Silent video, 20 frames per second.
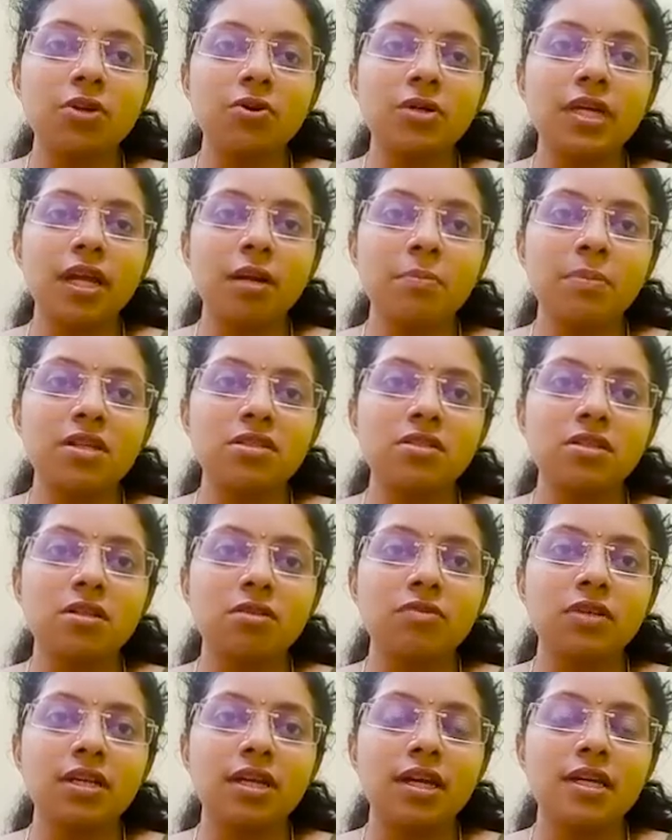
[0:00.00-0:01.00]
to
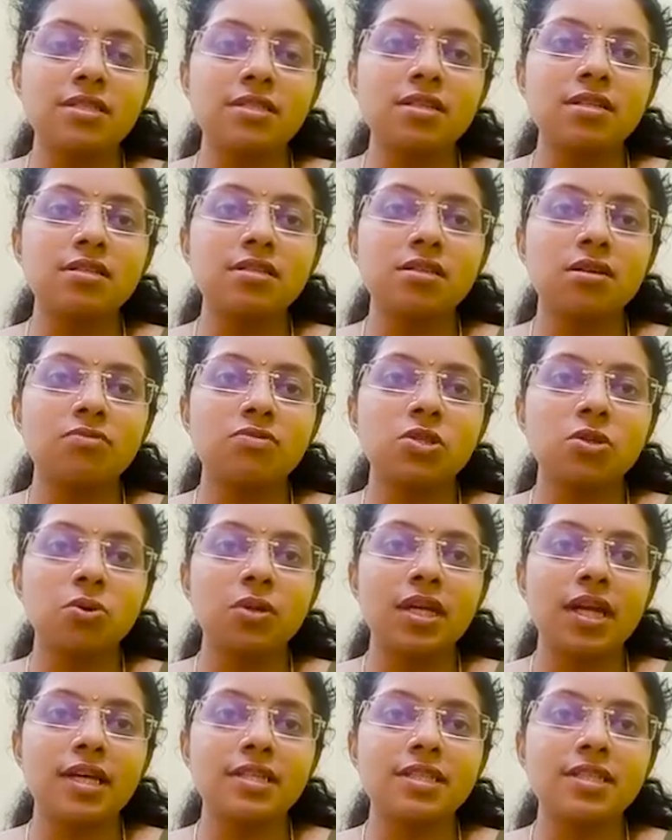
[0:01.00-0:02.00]
10% of the cases of
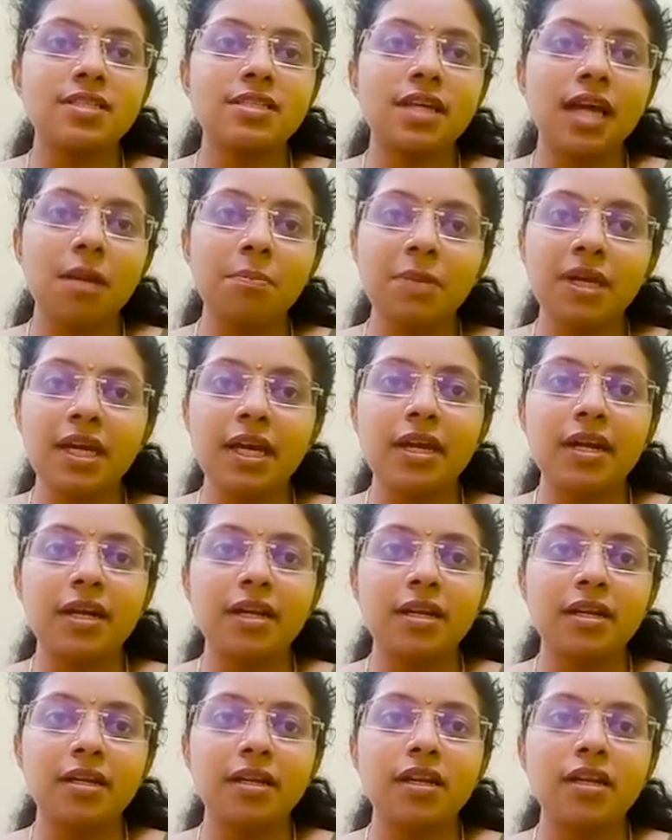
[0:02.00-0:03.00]
psoriasis can be
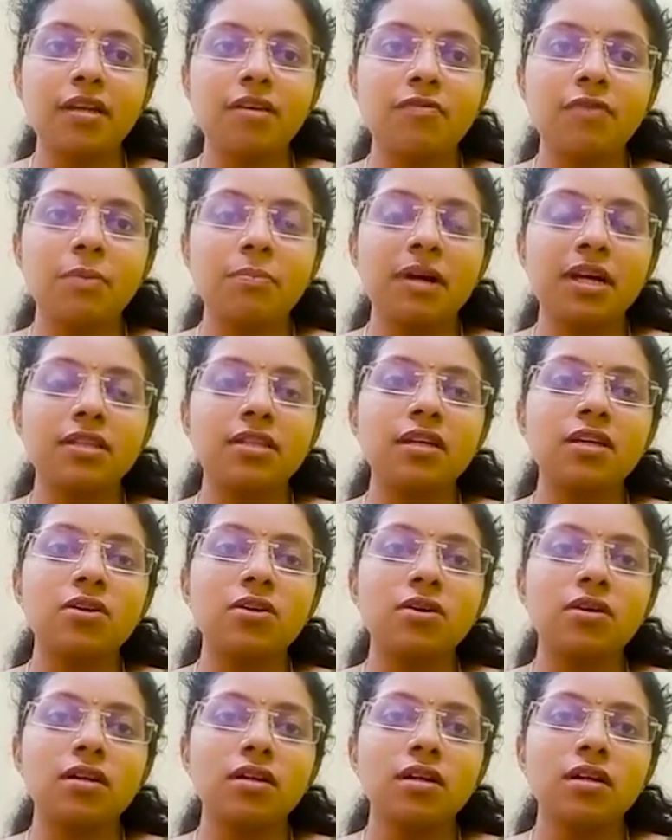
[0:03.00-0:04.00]
hereditary. If a
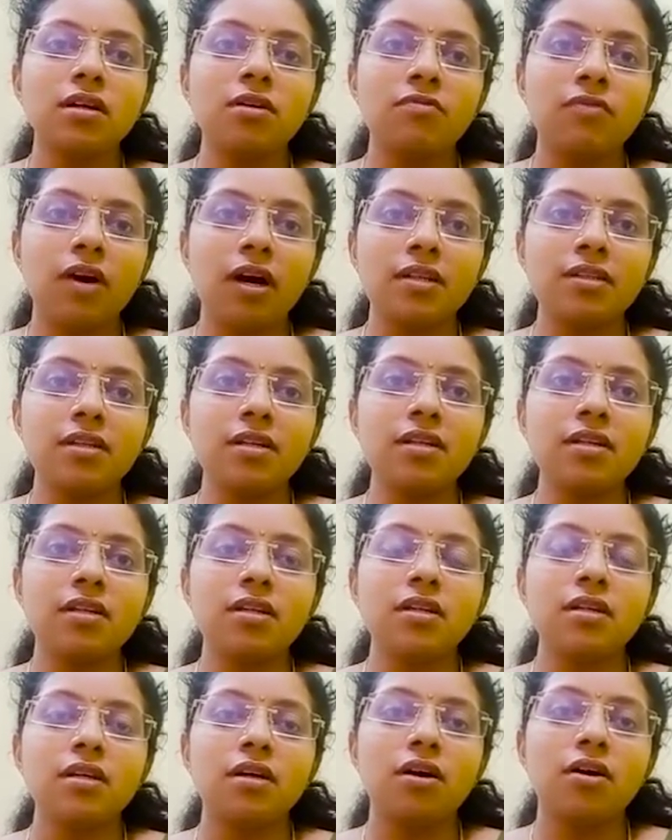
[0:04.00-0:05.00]
mother or
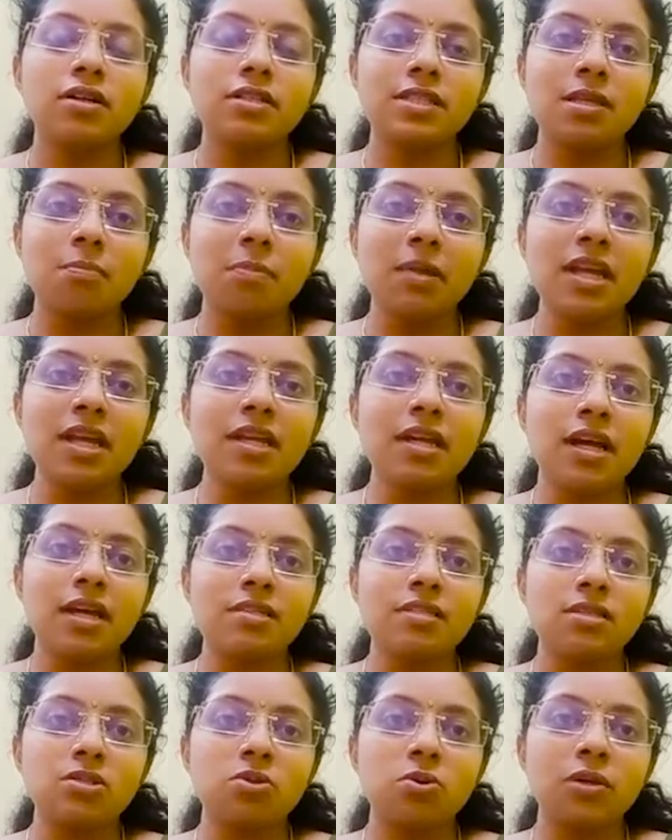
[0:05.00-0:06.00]
father or sibling
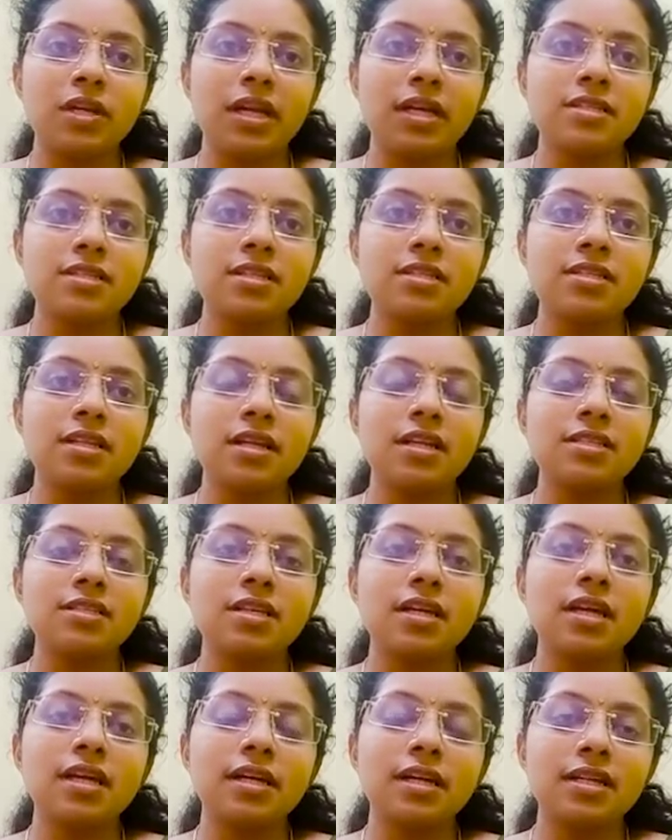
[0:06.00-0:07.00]
has a psoriasis, there
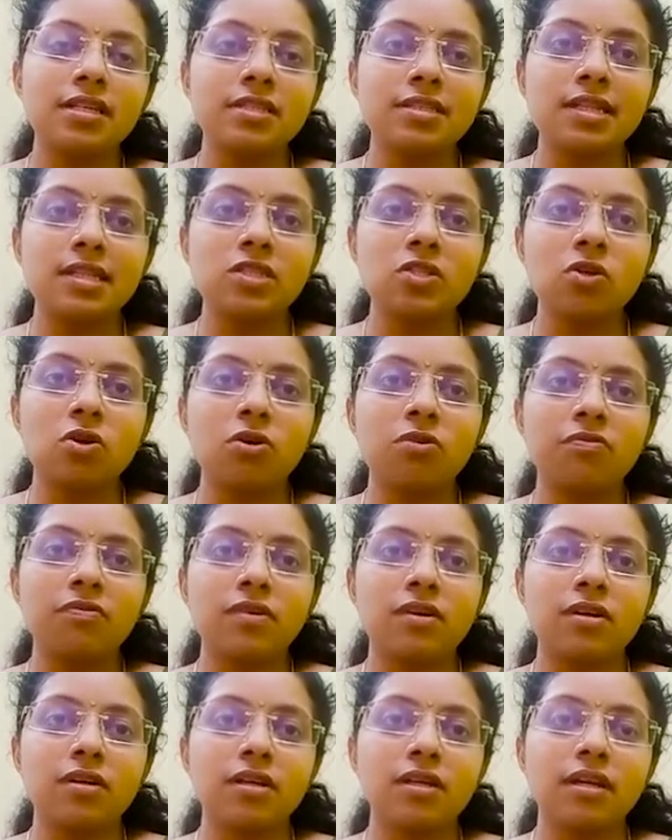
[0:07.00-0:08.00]
is an increased risk
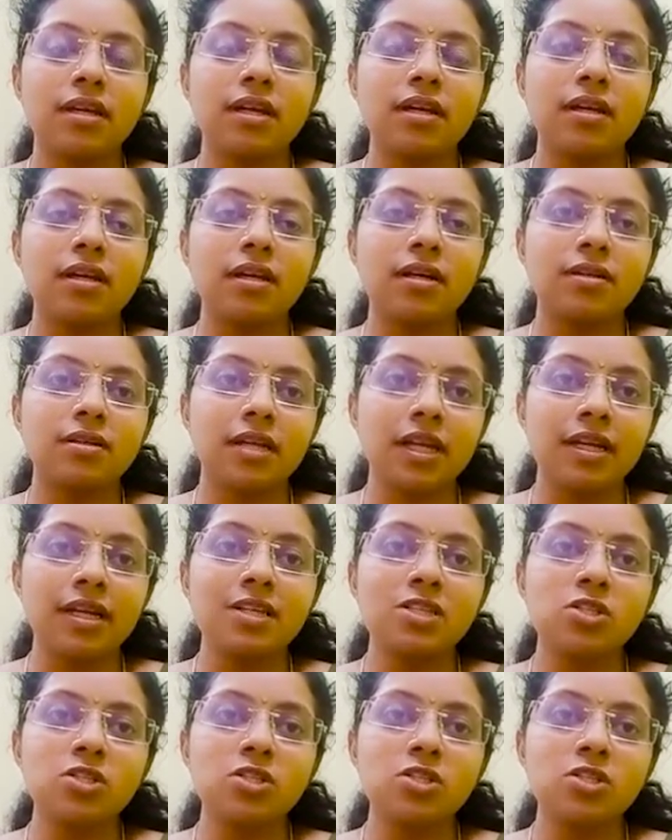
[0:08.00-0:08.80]
of getting